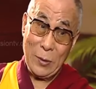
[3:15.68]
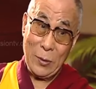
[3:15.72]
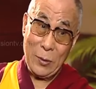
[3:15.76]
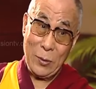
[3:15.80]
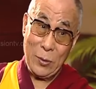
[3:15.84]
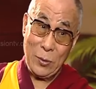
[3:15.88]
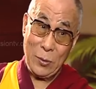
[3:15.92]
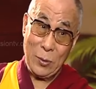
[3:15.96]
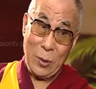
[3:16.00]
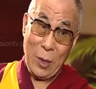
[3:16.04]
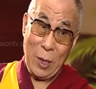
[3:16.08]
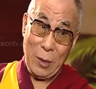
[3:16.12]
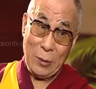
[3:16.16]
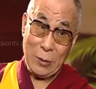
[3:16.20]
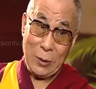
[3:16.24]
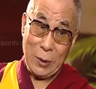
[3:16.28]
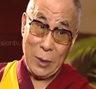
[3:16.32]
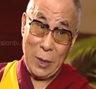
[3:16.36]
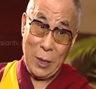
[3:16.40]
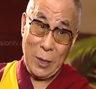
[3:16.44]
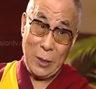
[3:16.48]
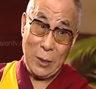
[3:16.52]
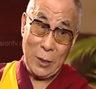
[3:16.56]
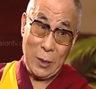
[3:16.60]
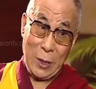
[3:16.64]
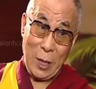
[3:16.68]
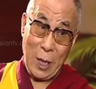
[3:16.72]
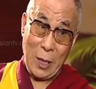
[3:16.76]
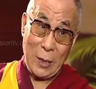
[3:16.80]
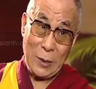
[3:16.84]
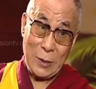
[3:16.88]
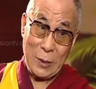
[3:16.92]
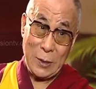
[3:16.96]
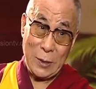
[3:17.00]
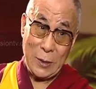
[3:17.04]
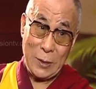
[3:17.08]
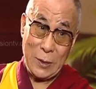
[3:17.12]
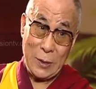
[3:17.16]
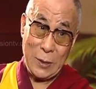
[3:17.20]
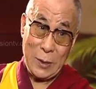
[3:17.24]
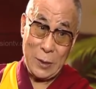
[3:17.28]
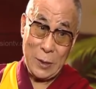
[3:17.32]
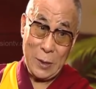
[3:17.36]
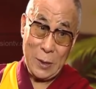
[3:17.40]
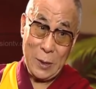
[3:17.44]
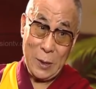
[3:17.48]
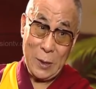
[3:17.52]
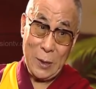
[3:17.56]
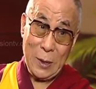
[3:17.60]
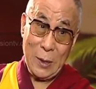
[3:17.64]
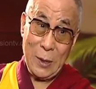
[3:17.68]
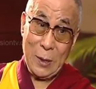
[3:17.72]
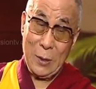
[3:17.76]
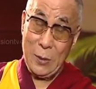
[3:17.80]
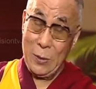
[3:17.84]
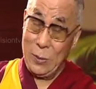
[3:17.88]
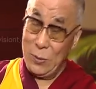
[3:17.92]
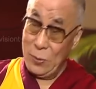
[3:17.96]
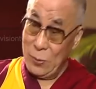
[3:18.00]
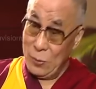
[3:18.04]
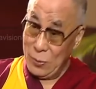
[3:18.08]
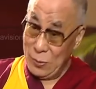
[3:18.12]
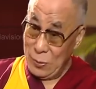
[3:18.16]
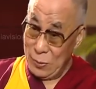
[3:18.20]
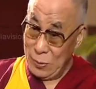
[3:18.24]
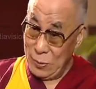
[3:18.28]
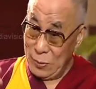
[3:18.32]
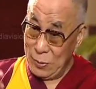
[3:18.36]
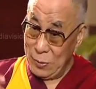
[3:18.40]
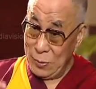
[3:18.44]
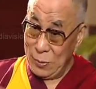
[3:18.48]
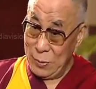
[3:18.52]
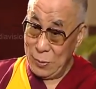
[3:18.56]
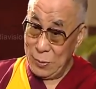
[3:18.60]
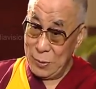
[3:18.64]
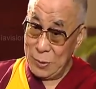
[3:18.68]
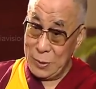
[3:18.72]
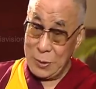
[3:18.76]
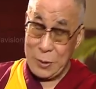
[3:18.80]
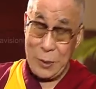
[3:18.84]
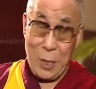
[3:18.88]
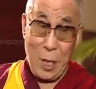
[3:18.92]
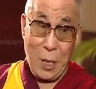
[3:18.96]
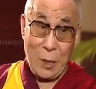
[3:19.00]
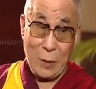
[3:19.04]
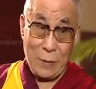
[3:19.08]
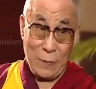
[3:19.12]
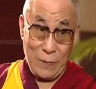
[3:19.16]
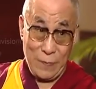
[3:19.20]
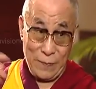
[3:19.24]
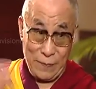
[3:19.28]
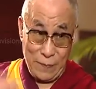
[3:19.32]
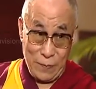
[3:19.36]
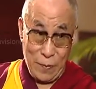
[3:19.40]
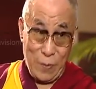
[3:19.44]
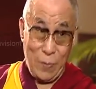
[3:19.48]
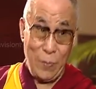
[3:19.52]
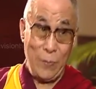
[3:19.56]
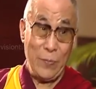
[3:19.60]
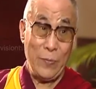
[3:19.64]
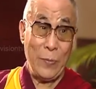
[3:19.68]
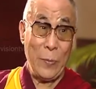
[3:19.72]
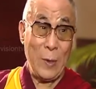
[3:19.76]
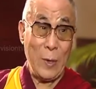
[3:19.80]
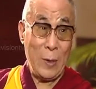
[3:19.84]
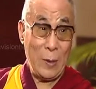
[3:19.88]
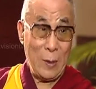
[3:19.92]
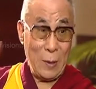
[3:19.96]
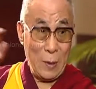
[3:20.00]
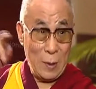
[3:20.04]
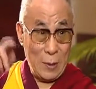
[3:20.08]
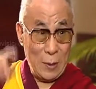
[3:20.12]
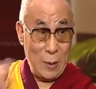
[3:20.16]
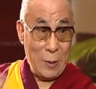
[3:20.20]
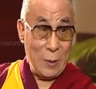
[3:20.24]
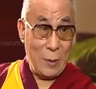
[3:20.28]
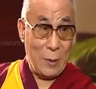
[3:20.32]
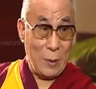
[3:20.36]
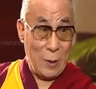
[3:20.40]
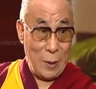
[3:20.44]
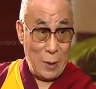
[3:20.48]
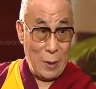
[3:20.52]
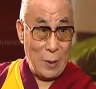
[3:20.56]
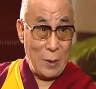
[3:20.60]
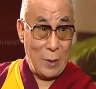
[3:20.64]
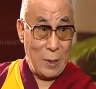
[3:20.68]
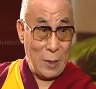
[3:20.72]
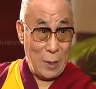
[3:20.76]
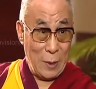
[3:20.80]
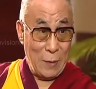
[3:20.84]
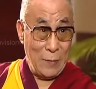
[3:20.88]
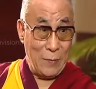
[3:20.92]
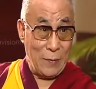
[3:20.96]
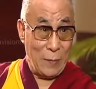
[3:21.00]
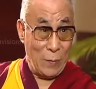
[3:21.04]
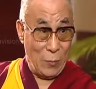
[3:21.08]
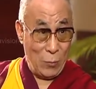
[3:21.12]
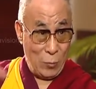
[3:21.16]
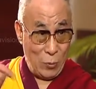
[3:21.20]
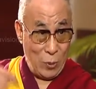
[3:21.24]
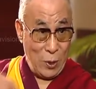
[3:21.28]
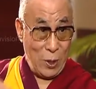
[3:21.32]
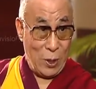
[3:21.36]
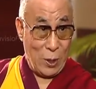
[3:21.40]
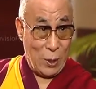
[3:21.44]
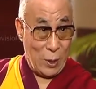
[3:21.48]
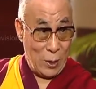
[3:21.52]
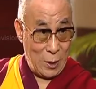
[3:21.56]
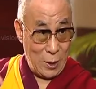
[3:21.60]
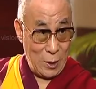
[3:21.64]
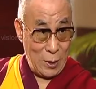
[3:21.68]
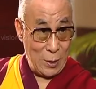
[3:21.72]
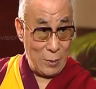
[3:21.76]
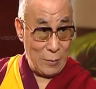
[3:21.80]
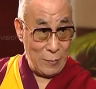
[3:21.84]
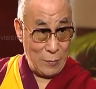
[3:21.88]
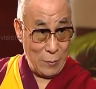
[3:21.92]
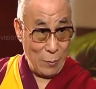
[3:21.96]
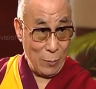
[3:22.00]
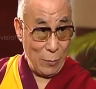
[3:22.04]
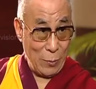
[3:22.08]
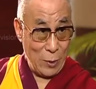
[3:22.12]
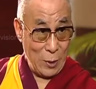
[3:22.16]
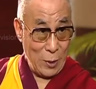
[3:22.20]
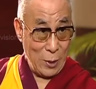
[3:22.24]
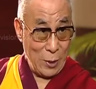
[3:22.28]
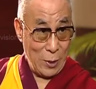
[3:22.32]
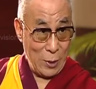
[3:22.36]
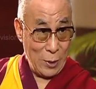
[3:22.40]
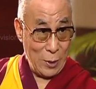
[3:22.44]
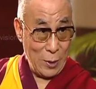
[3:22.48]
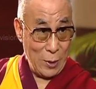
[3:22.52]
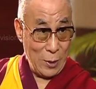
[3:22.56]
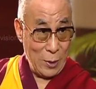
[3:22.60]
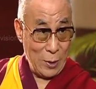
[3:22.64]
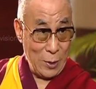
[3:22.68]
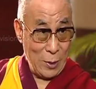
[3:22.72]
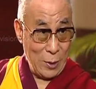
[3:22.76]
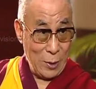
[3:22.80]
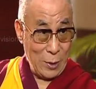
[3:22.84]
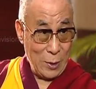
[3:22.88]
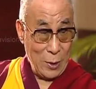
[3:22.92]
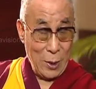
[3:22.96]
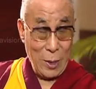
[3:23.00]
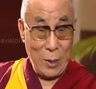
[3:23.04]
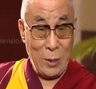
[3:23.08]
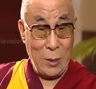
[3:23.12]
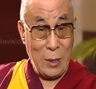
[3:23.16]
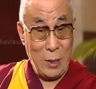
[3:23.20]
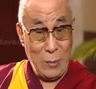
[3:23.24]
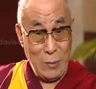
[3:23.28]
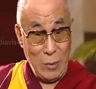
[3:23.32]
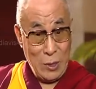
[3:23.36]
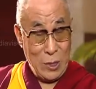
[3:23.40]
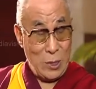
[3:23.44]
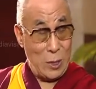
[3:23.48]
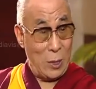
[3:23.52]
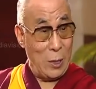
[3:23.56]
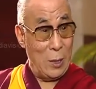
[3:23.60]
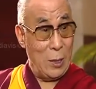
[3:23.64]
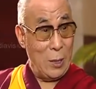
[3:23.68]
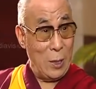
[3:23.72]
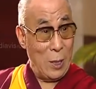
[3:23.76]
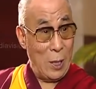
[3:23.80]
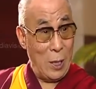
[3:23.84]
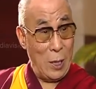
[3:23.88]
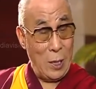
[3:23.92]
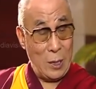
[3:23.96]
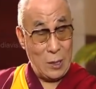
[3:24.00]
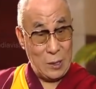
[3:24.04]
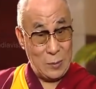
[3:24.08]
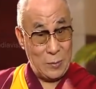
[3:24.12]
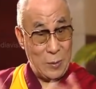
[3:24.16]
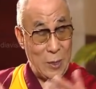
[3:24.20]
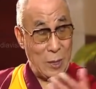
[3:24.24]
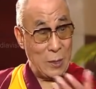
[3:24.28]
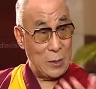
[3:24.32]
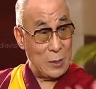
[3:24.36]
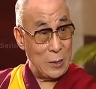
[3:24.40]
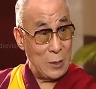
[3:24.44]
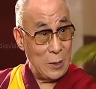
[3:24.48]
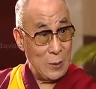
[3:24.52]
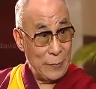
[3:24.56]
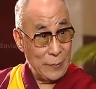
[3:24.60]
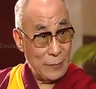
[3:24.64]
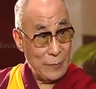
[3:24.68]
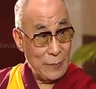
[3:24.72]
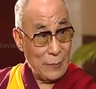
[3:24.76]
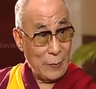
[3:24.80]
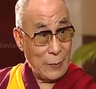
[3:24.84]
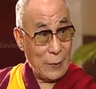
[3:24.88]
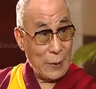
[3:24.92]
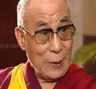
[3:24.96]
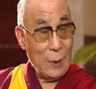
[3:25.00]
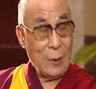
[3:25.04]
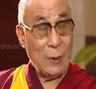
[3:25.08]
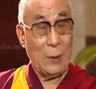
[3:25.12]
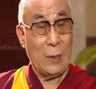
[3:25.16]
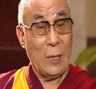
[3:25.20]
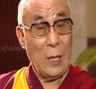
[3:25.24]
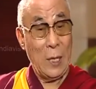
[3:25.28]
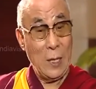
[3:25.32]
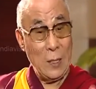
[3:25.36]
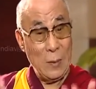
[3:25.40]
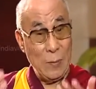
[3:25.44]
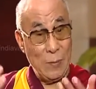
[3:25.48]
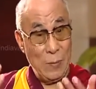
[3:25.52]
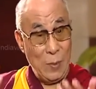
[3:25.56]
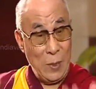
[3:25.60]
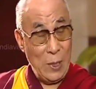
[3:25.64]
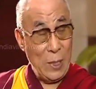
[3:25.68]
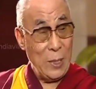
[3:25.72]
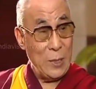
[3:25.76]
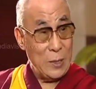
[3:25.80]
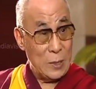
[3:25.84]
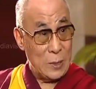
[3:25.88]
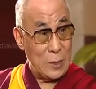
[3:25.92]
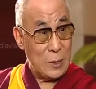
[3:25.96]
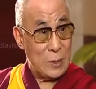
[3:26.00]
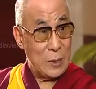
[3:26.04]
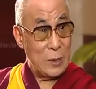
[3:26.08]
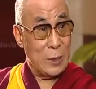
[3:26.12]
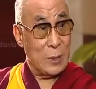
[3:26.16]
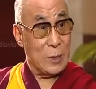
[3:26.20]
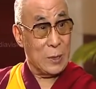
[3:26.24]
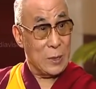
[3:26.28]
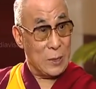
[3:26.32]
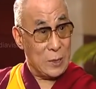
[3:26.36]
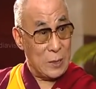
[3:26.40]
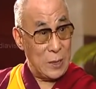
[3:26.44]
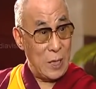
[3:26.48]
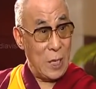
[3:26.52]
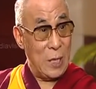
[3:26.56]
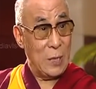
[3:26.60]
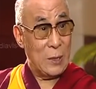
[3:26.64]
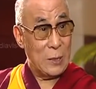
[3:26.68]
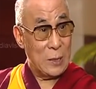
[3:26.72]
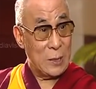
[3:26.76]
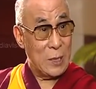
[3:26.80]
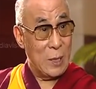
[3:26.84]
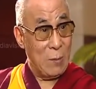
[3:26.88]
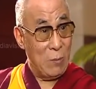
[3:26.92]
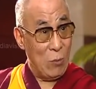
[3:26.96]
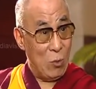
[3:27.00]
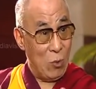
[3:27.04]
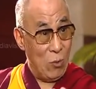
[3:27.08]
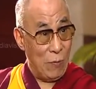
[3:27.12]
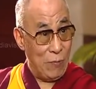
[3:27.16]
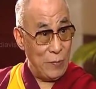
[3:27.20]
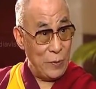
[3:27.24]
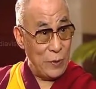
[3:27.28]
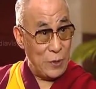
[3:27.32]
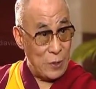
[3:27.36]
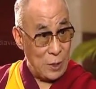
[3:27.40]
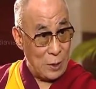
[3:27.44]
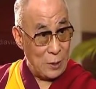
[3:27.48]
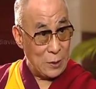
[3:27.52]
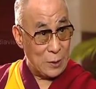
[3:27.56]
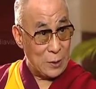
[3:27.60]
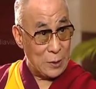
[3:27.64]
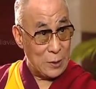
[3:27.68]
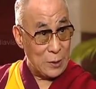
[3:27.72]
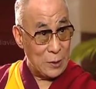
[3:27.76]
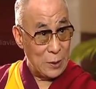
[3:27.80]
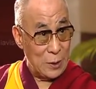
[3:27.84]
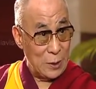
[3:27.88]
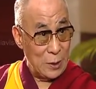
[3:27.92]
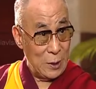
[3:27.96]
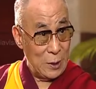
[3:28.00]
2008 crisis start from India, from we. Then immediately I expressed, then please send some officials,